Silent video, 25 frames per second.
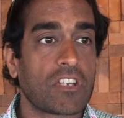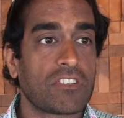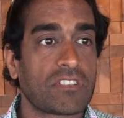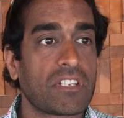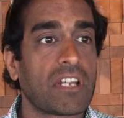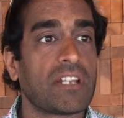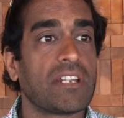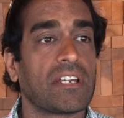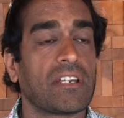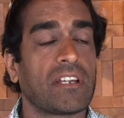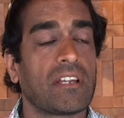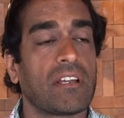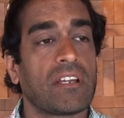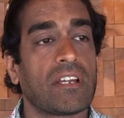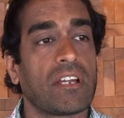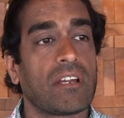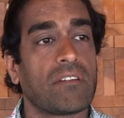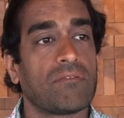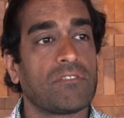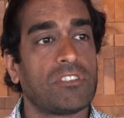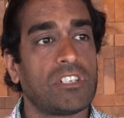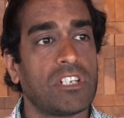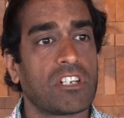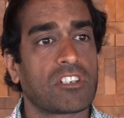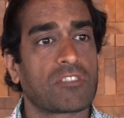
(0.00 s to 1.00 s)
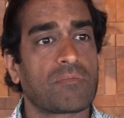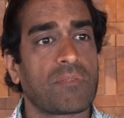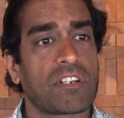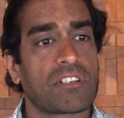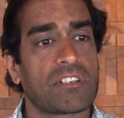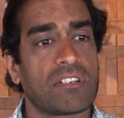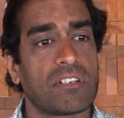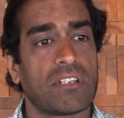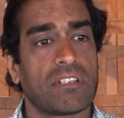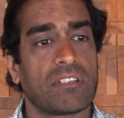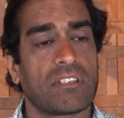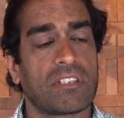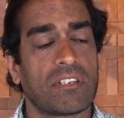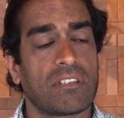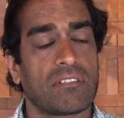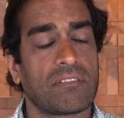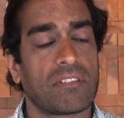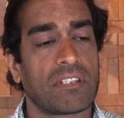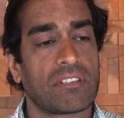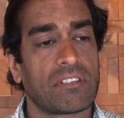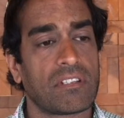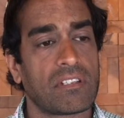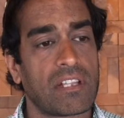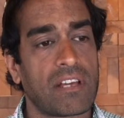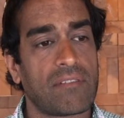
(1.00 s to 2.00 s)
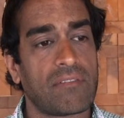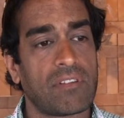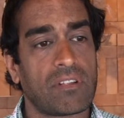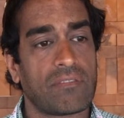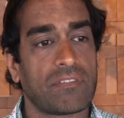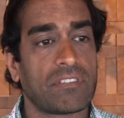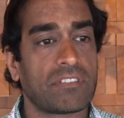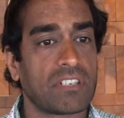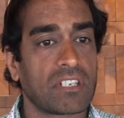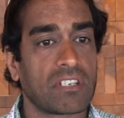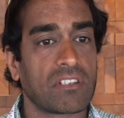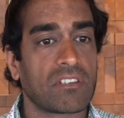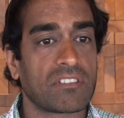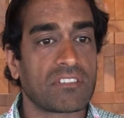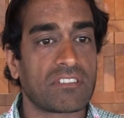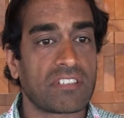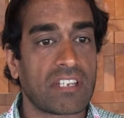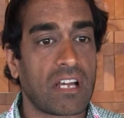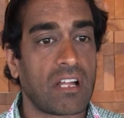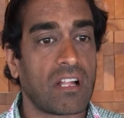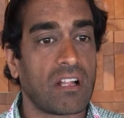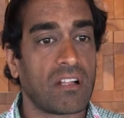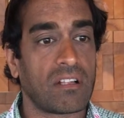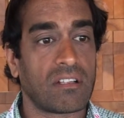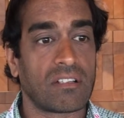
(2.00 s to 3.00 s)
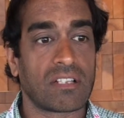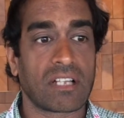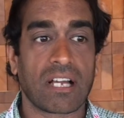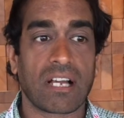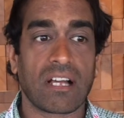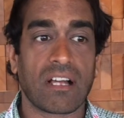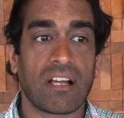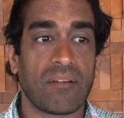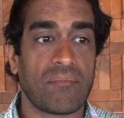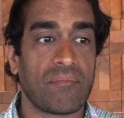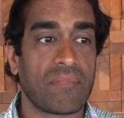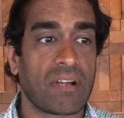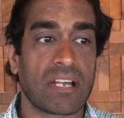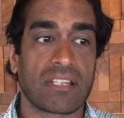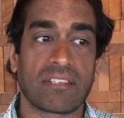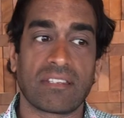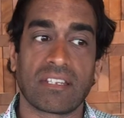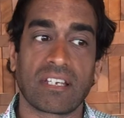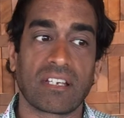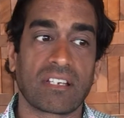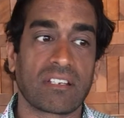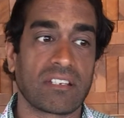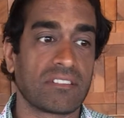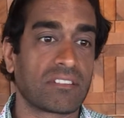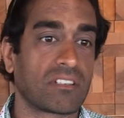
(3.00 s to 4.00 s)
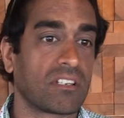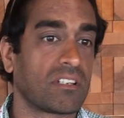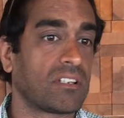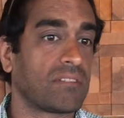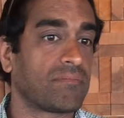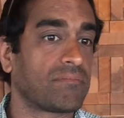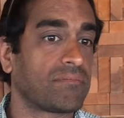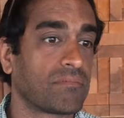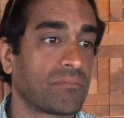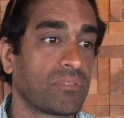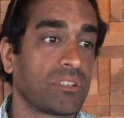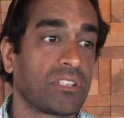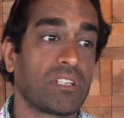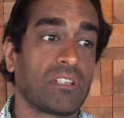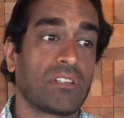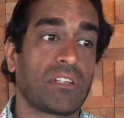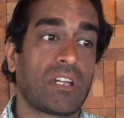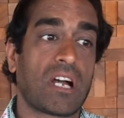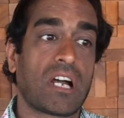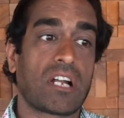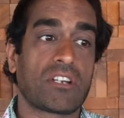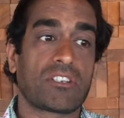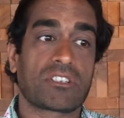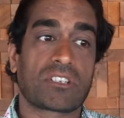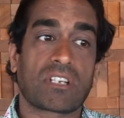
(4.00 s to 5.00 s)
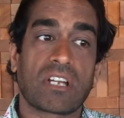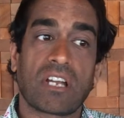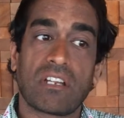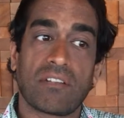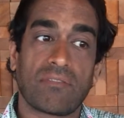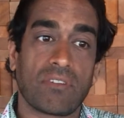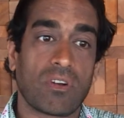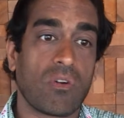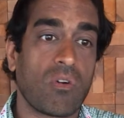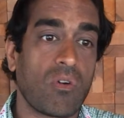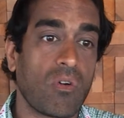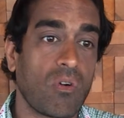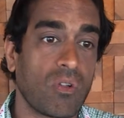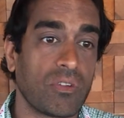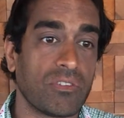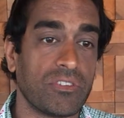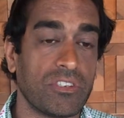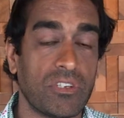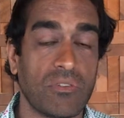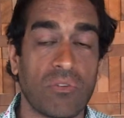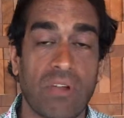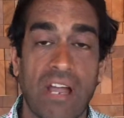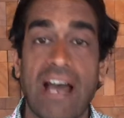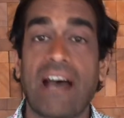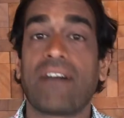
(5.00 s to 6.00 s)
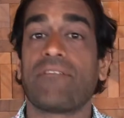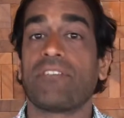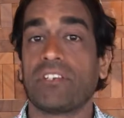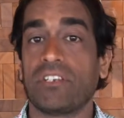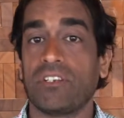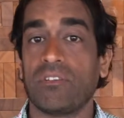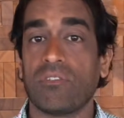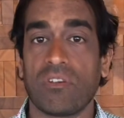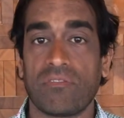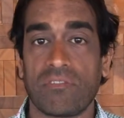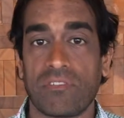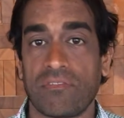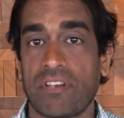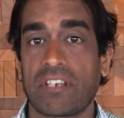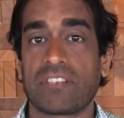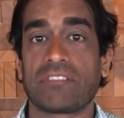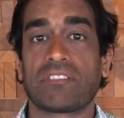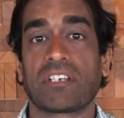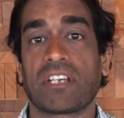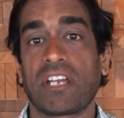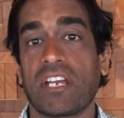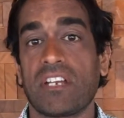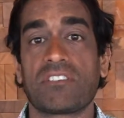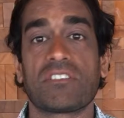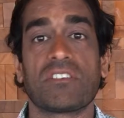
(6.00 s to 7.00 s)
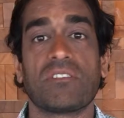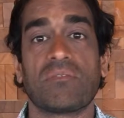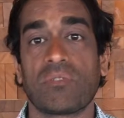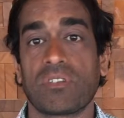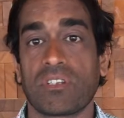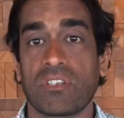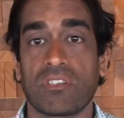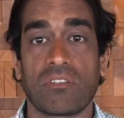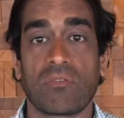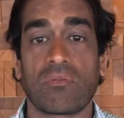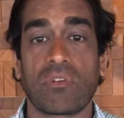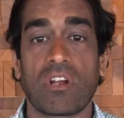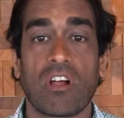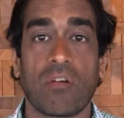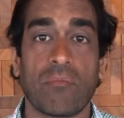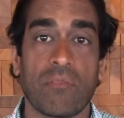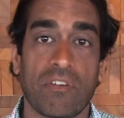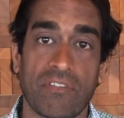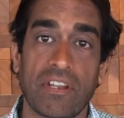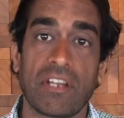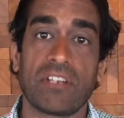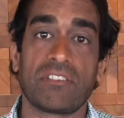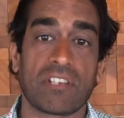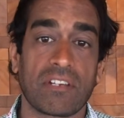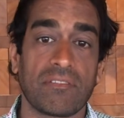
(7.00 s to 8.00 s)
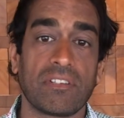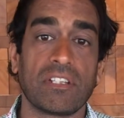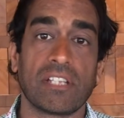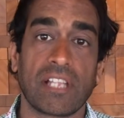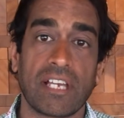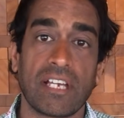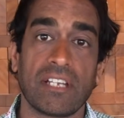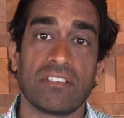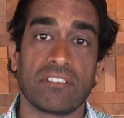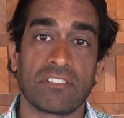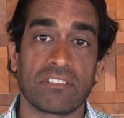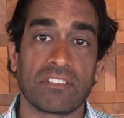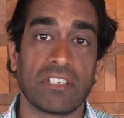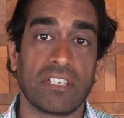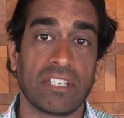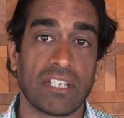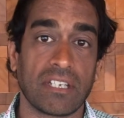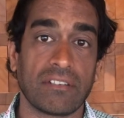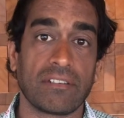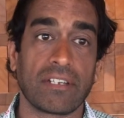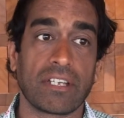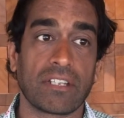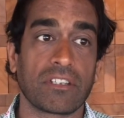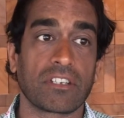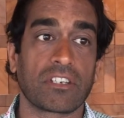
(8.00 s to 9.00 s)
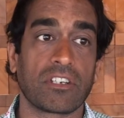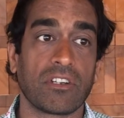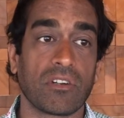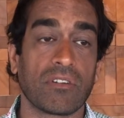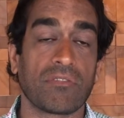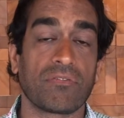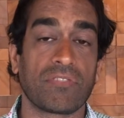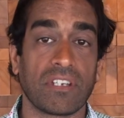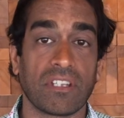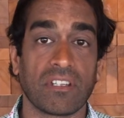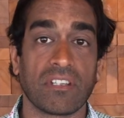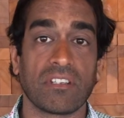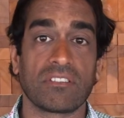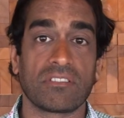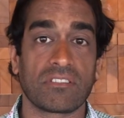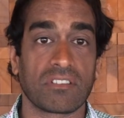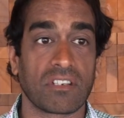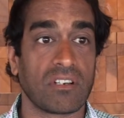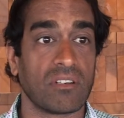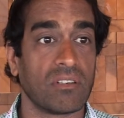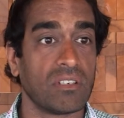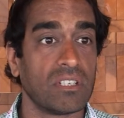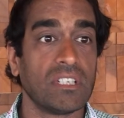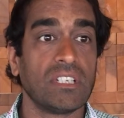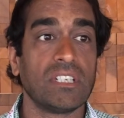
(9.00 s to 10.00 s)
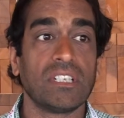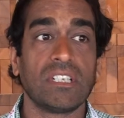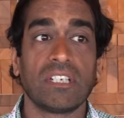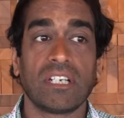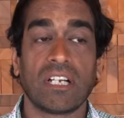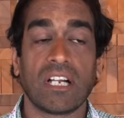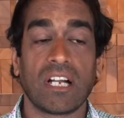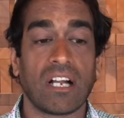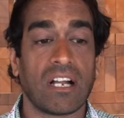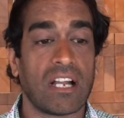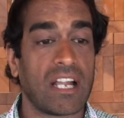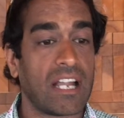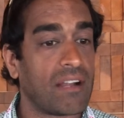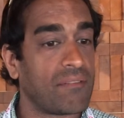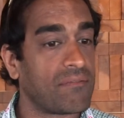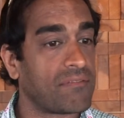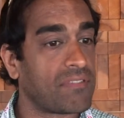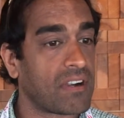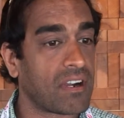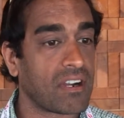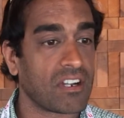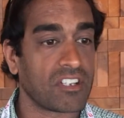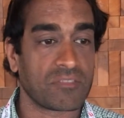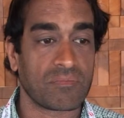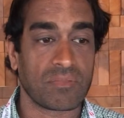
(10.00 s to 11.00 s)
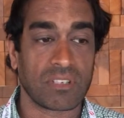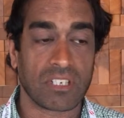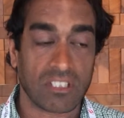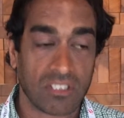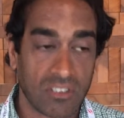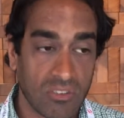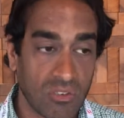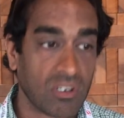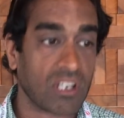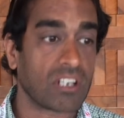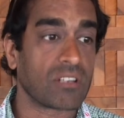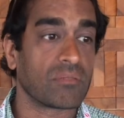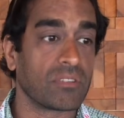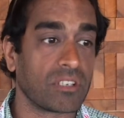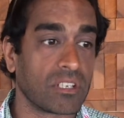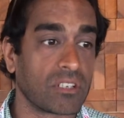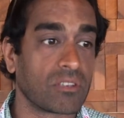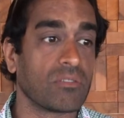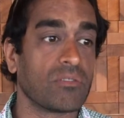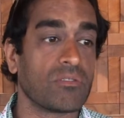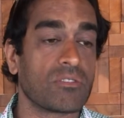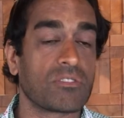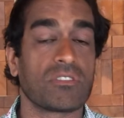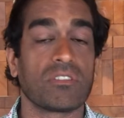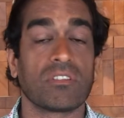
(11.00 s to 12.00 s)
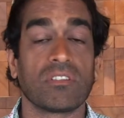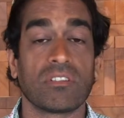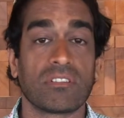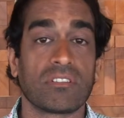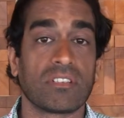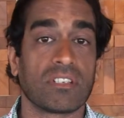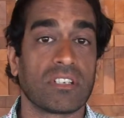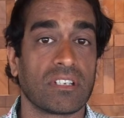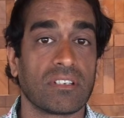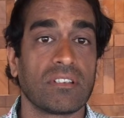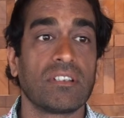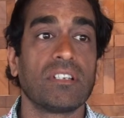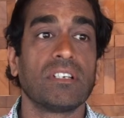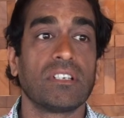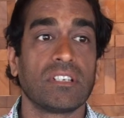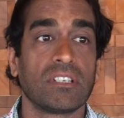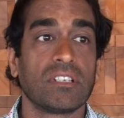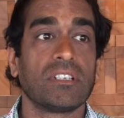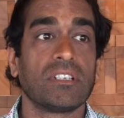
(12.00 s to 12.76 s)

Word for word: studying uh, gene expression at the, at the level of a single cell, um, I think is going to really launch kind of a whole new avenue of investigation within the realm of HIV latency and, and the cure field. So uh, AMFAR has been incredibly crucial to,